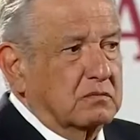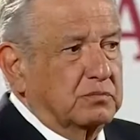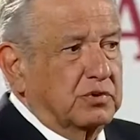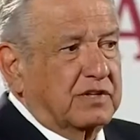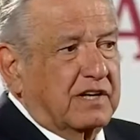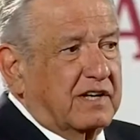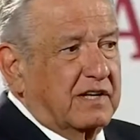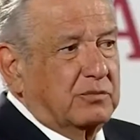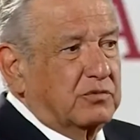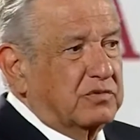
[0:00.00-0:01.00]
porque
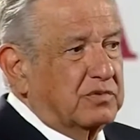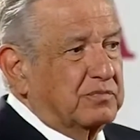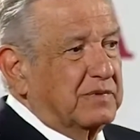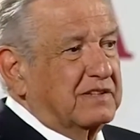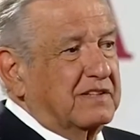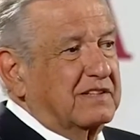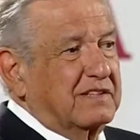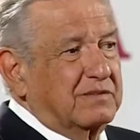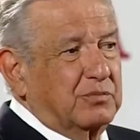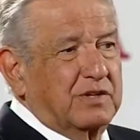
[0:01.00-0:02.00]
queremos
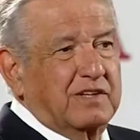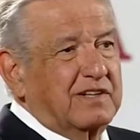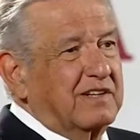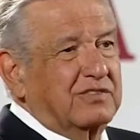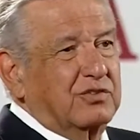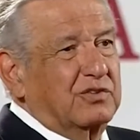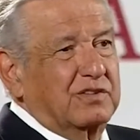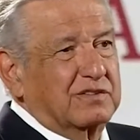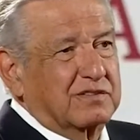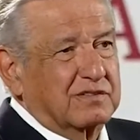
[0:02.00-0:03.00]
mantener buenas
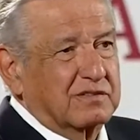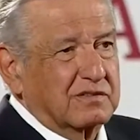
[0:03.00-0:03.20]
relaciones